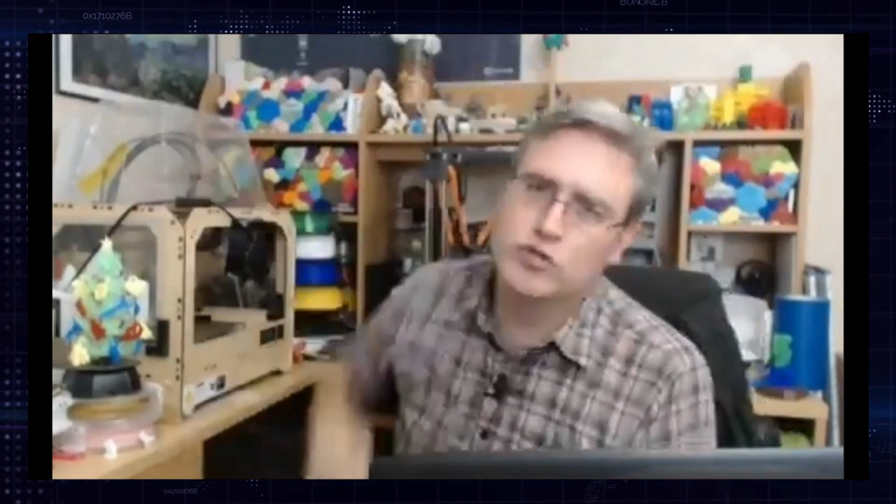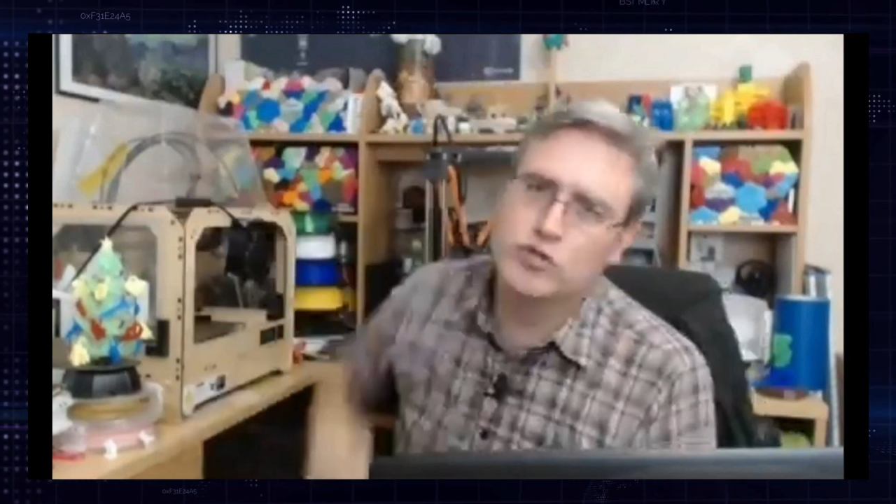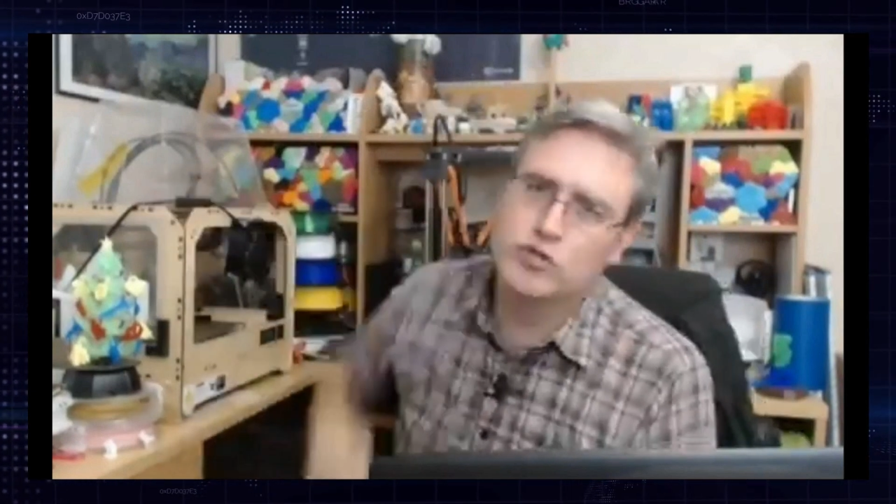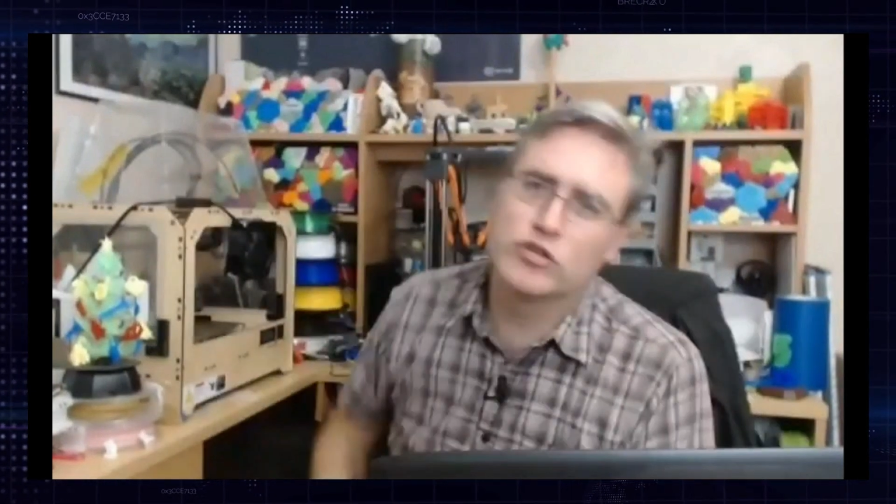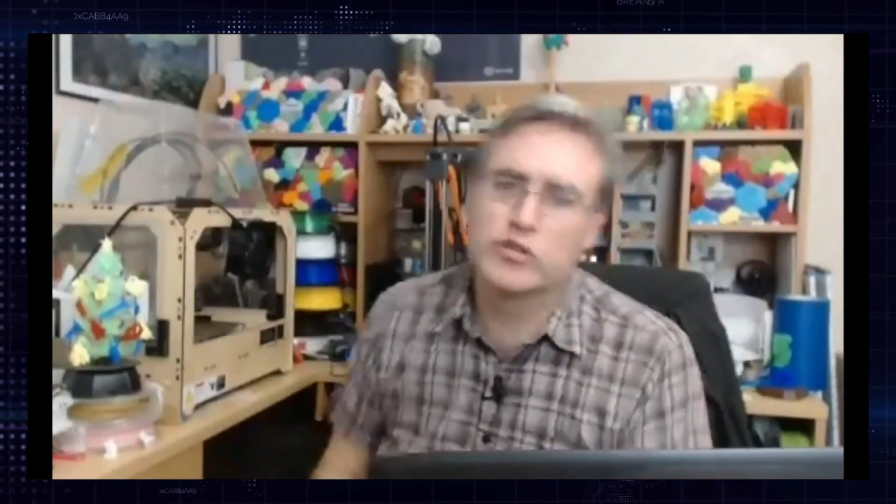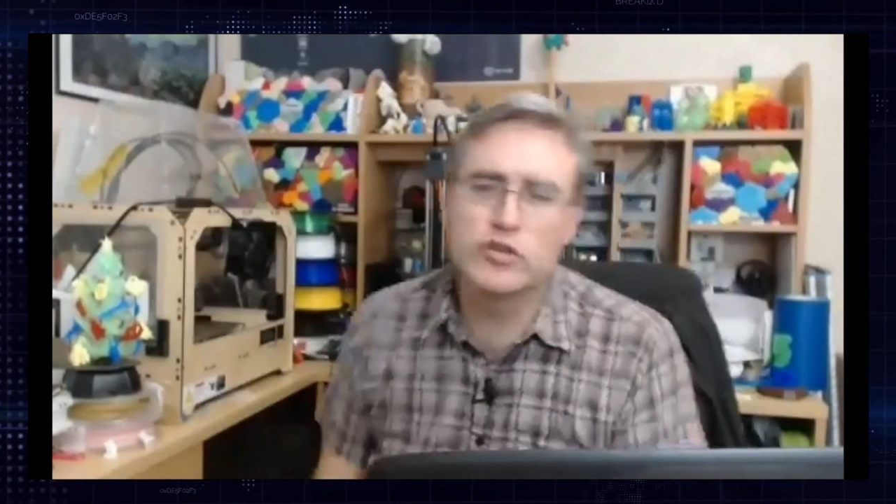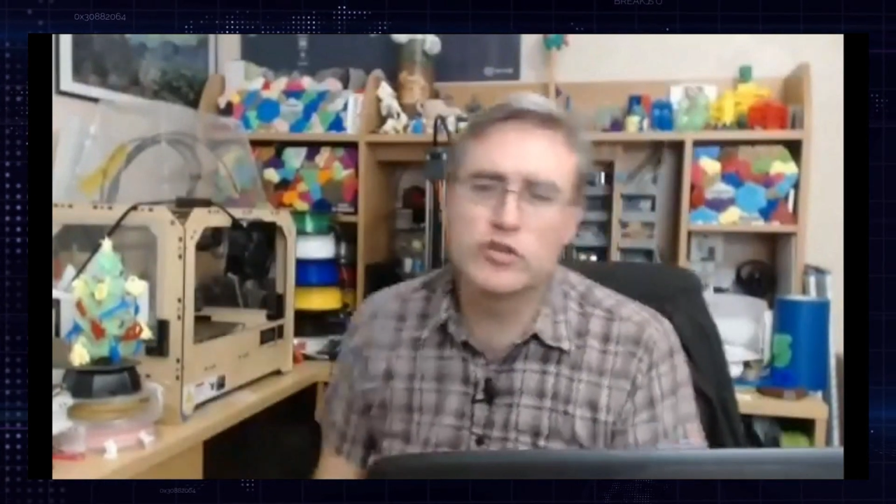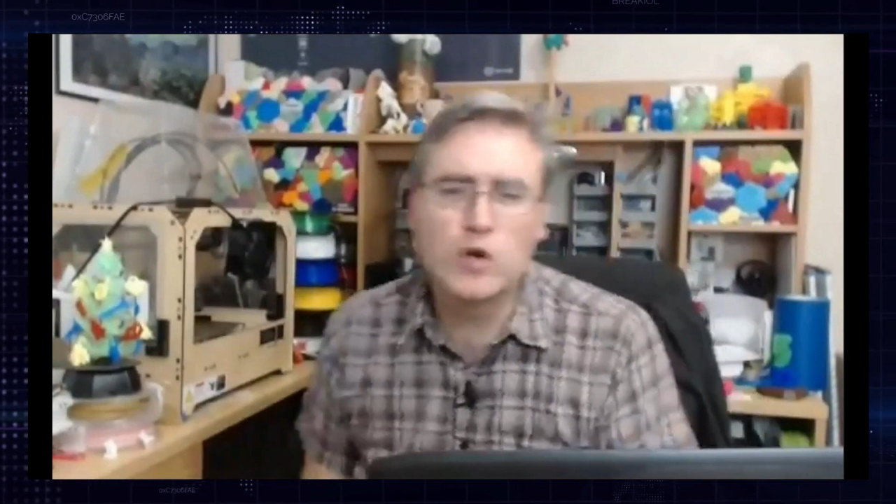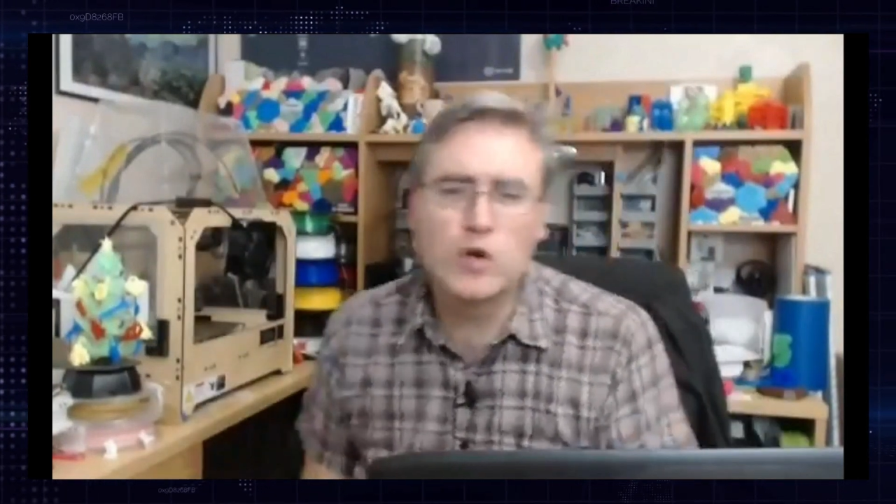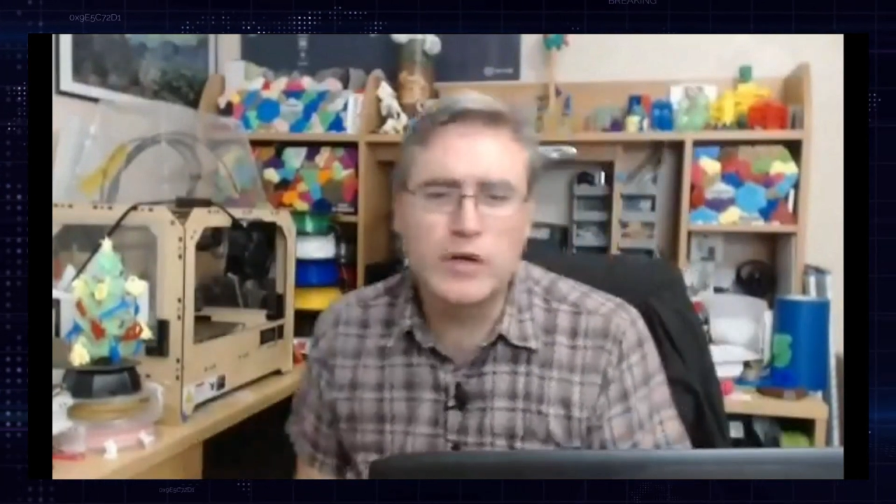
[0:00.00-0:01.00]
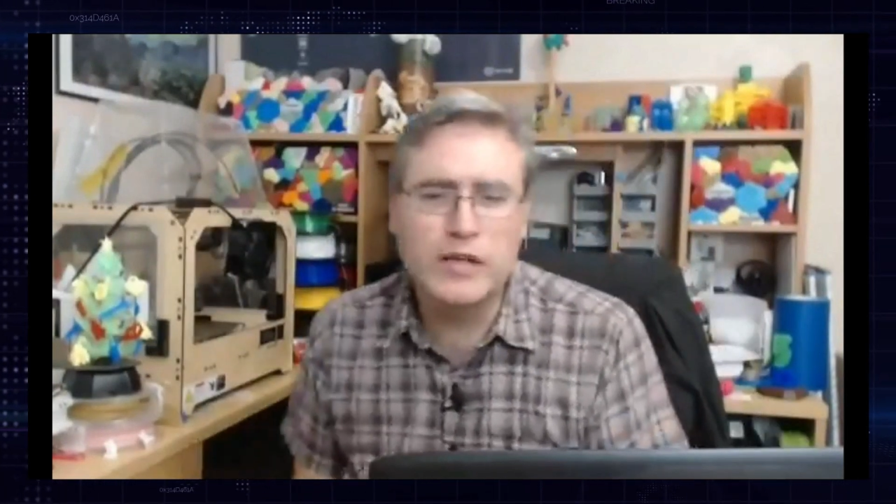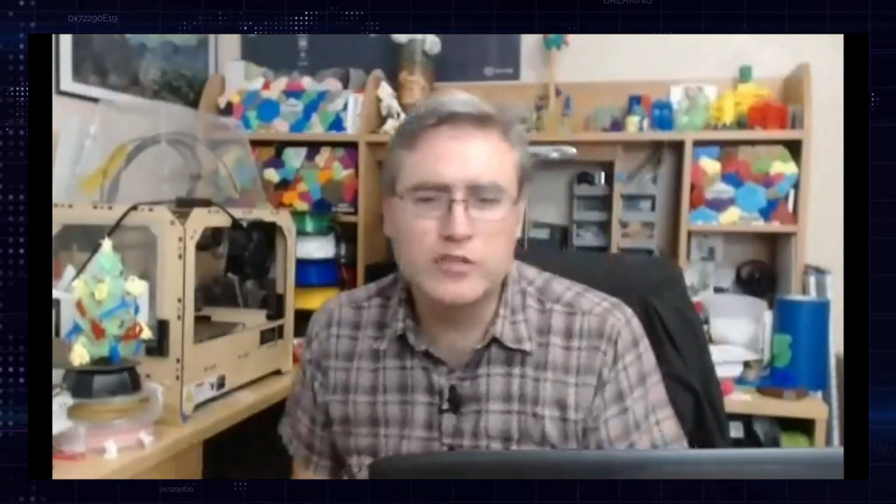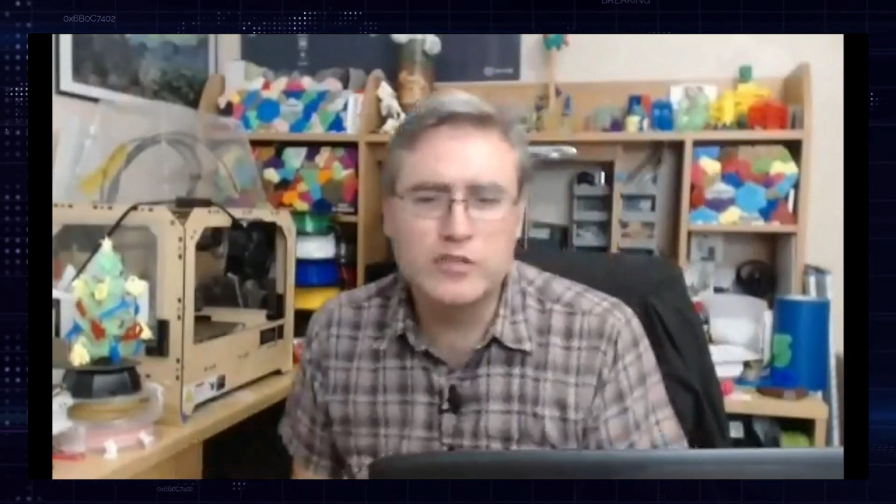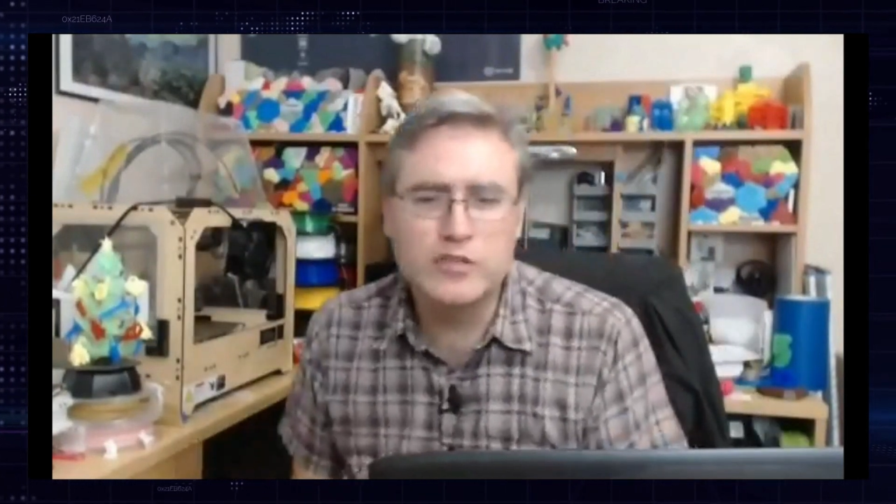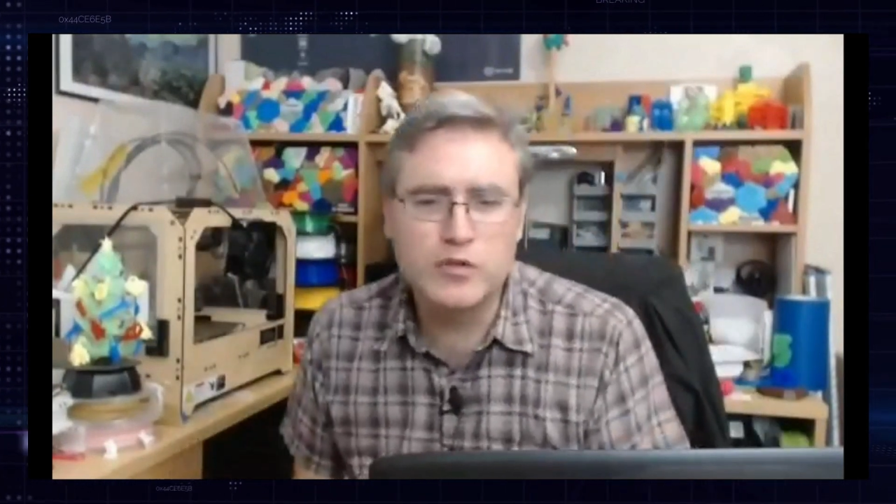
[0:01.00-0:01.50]
to go around your
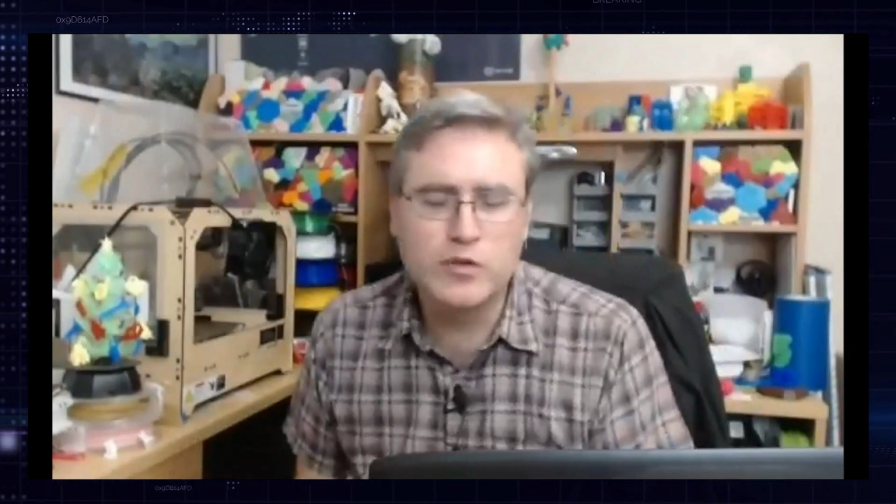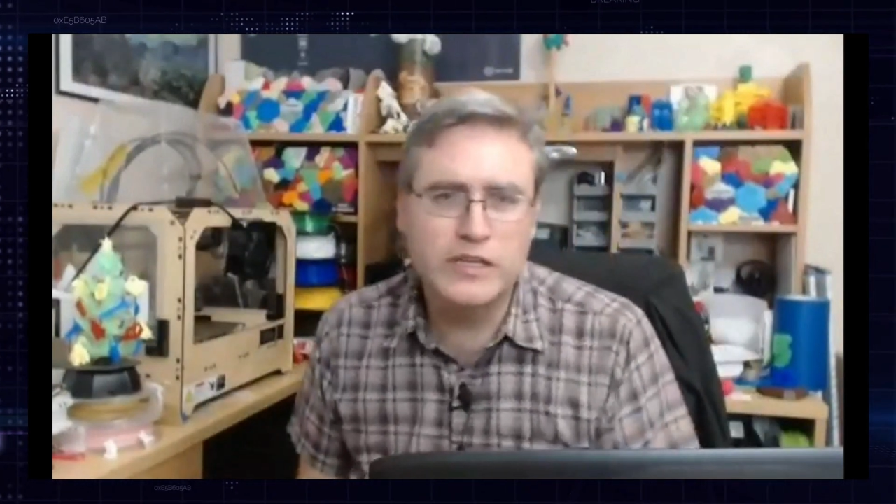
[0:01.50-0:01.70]
3D